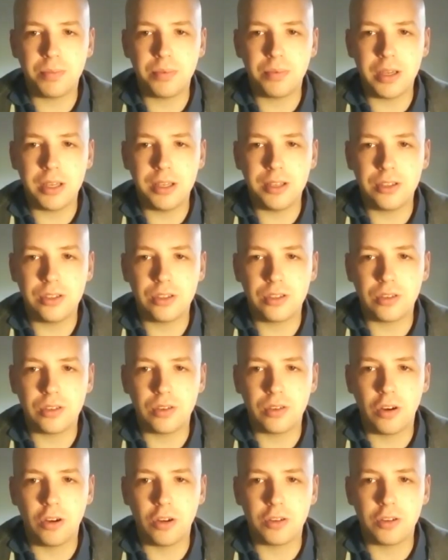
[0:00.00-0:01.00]
is
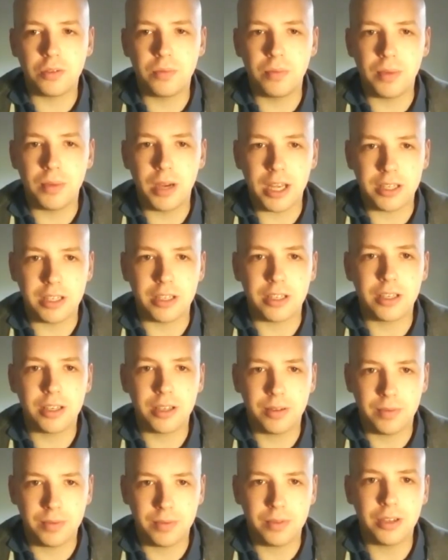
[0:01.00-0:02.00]
automatic,
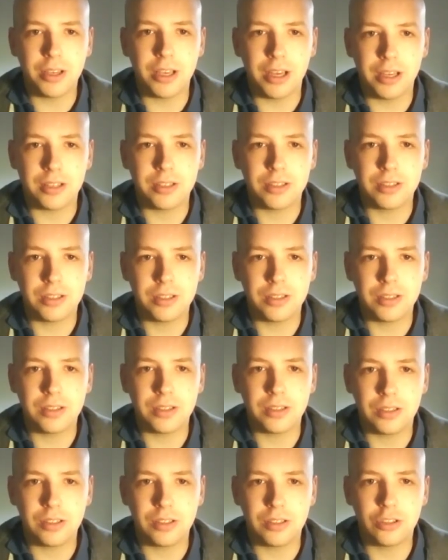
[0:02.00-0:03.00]
yes.
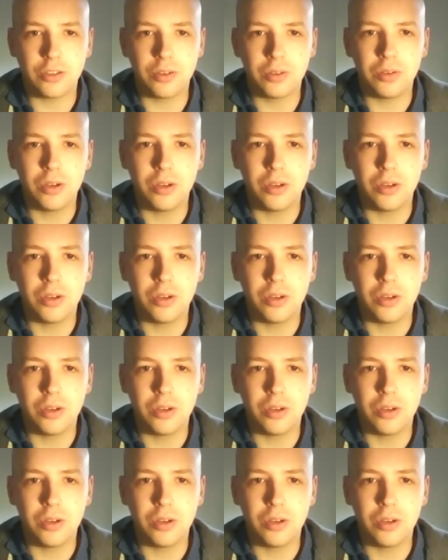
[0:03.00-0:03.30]
So